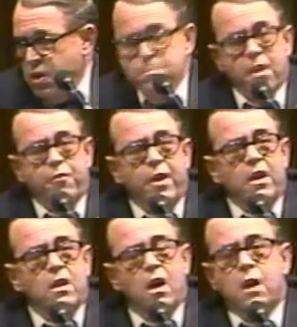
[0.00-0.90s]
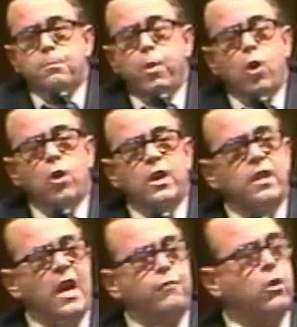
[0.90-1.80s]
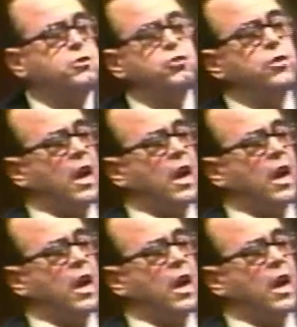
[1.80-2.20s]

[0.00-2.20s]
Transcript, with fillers: You better thank God Paul didn't have what you